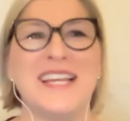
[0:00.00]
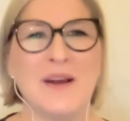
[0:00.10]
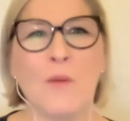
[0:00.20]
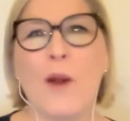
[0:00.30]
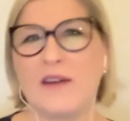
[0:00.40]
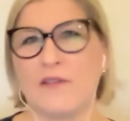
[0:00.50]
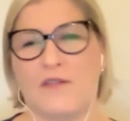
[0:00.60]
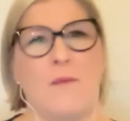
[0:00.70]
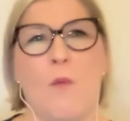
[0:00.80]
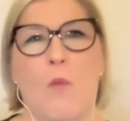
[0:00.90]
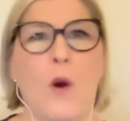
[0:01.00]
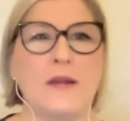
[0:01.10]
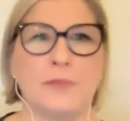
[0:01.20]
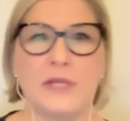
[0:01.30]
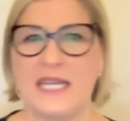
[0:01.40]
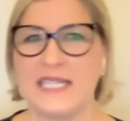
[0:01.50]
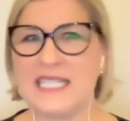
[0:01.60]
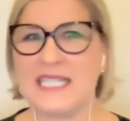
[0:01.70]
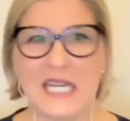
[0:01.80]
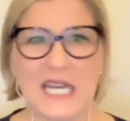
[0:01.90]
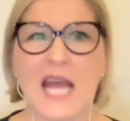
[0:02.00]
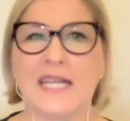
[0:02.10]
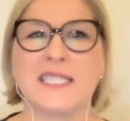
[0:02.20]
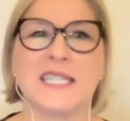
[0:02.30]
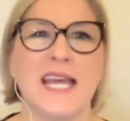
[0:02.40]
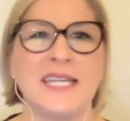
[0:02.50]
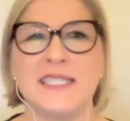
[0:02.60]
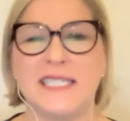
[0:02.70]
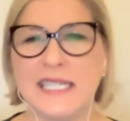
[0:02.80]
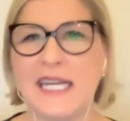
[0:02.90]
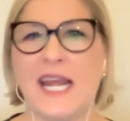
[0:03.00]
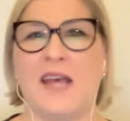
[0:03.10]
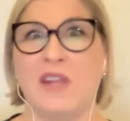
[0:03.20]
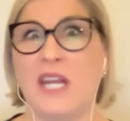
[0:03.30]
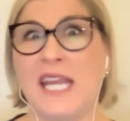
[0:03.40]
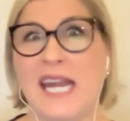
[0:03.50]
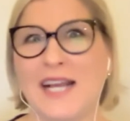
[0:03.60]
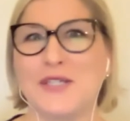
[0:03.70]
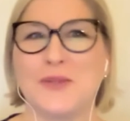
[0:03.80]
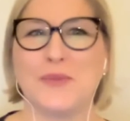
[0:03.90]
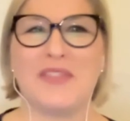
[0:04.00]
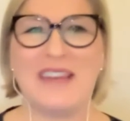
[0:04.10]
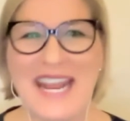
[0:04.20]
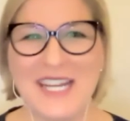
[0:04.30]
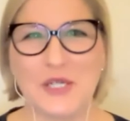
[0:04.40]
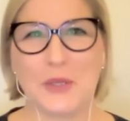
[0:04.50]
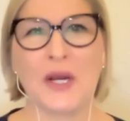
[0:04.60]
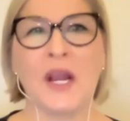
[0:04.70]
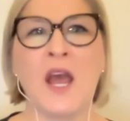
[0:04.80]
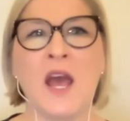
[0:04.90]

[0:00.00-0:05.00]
went from one place to the next and didn't have any connection with nature